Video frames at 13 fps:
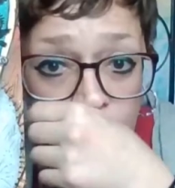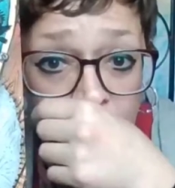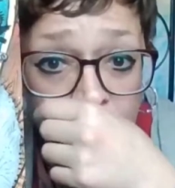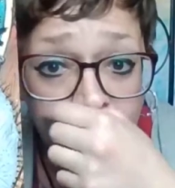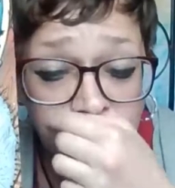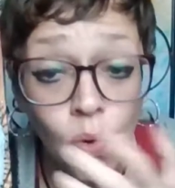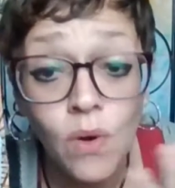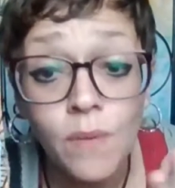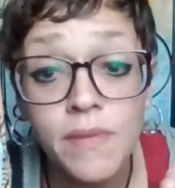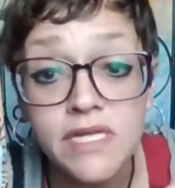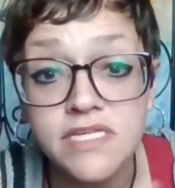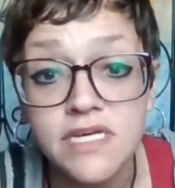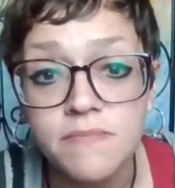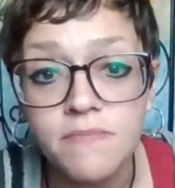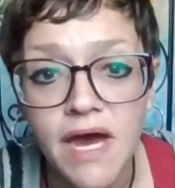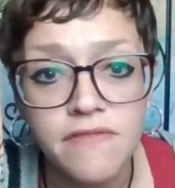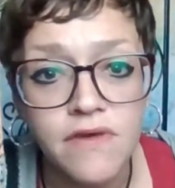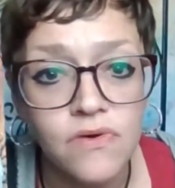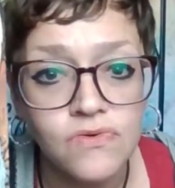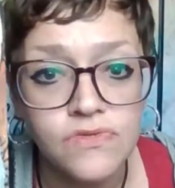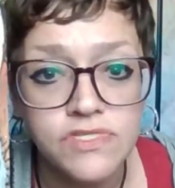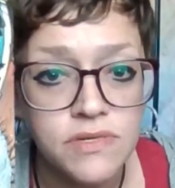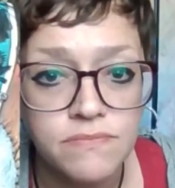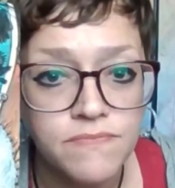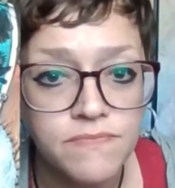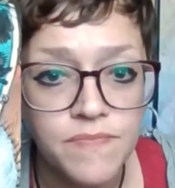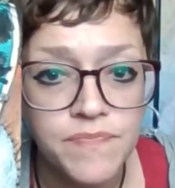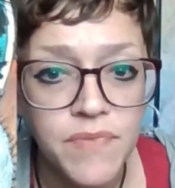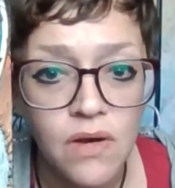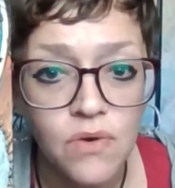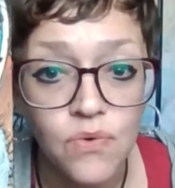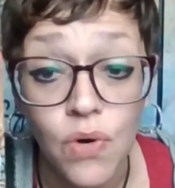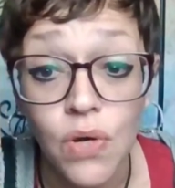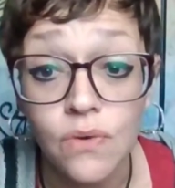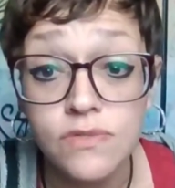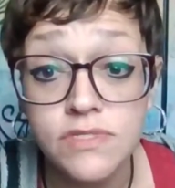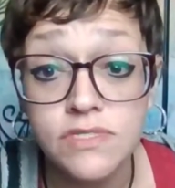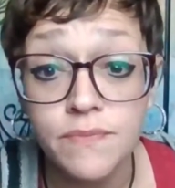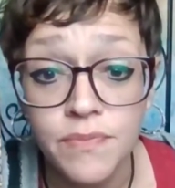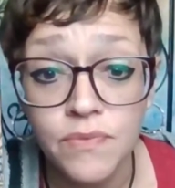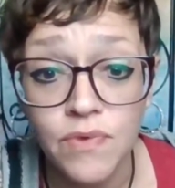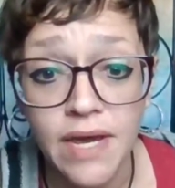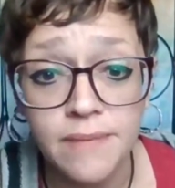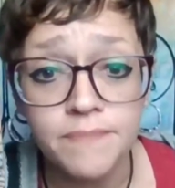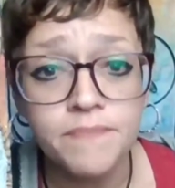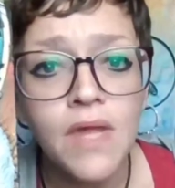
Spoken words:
and tormented by those crows, right?